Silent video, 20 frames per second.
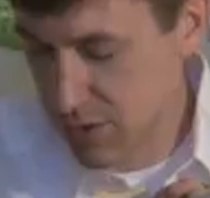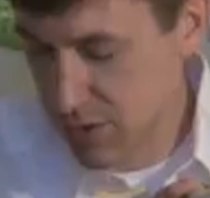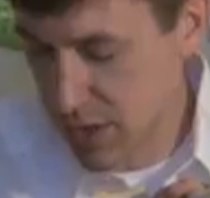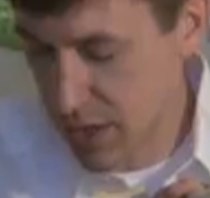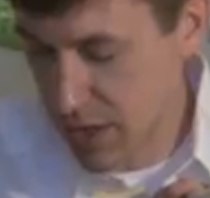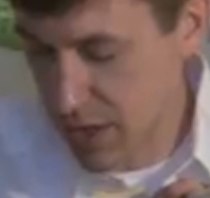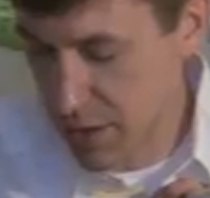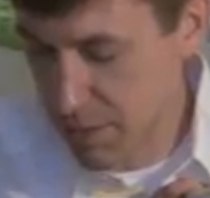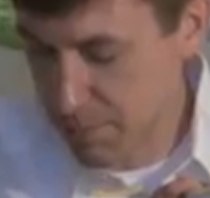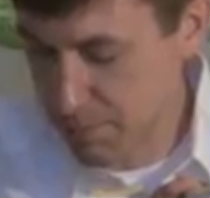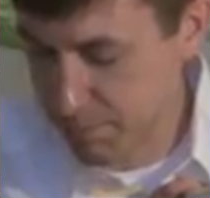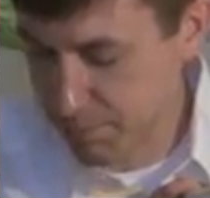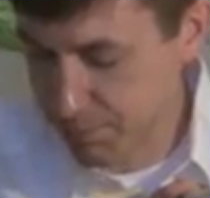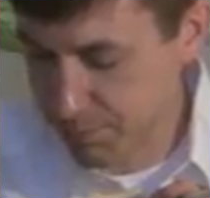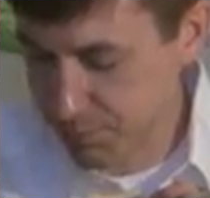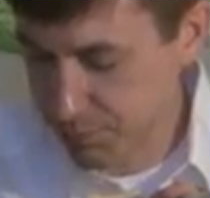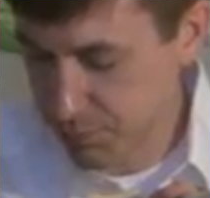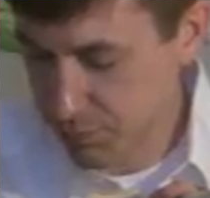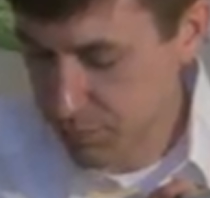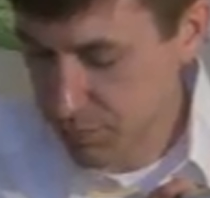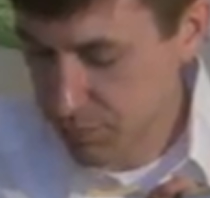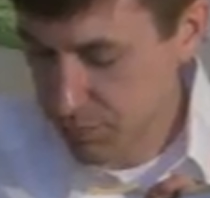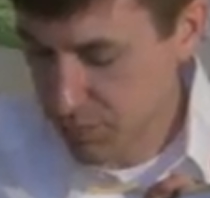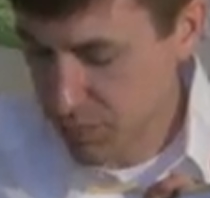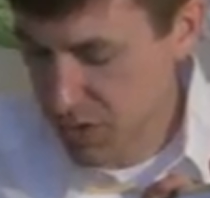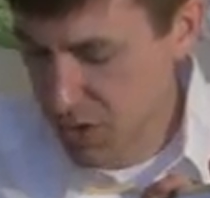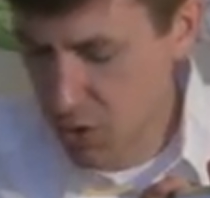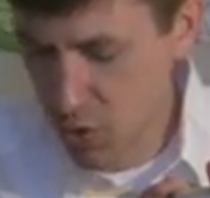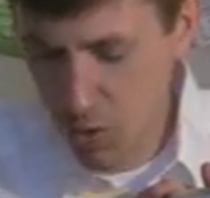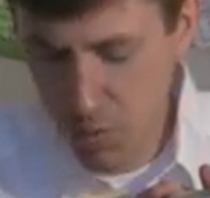
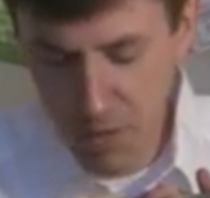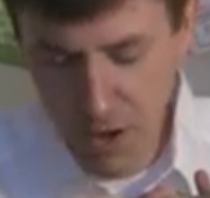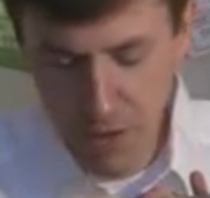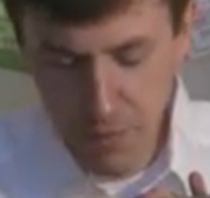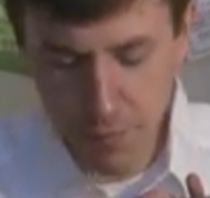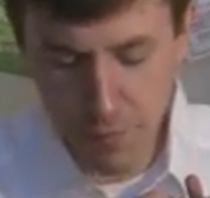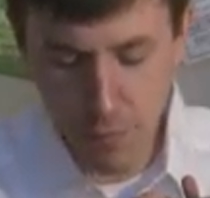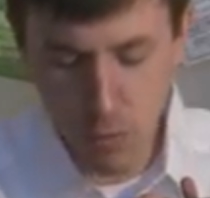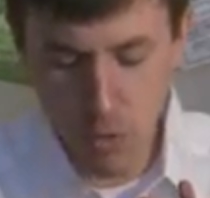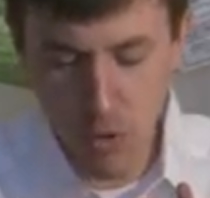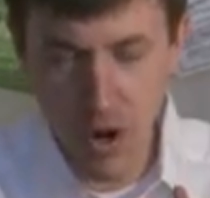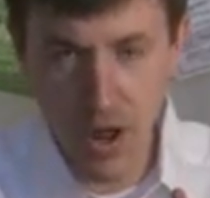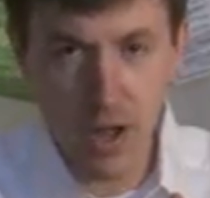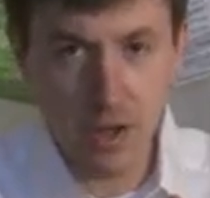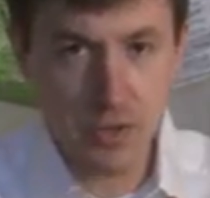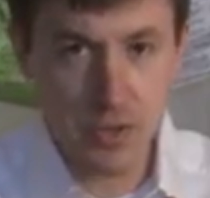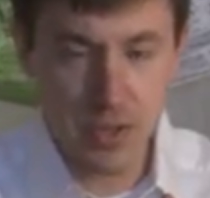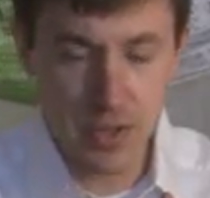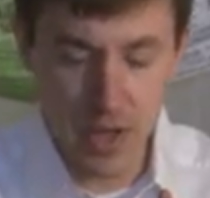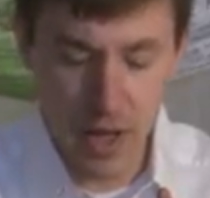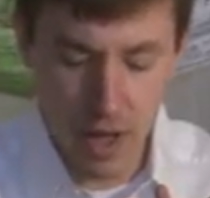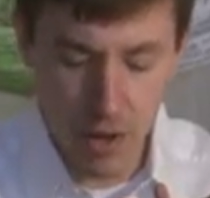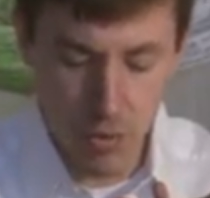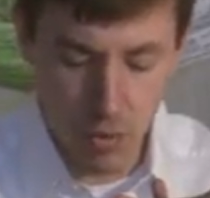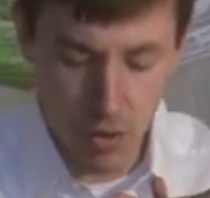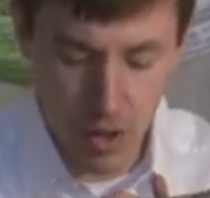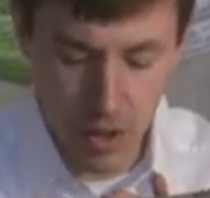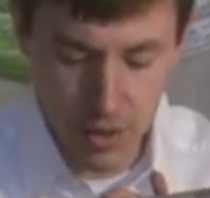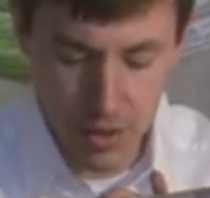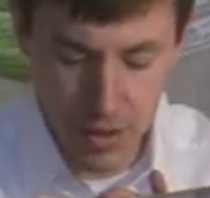about a 4-ounce
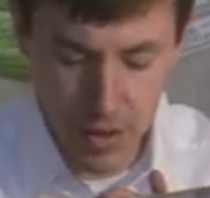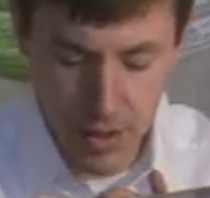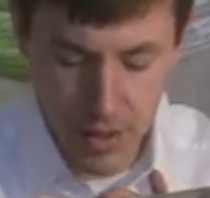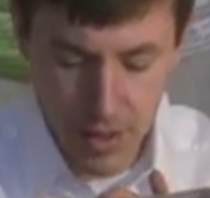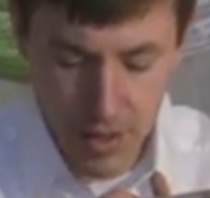gaiwan.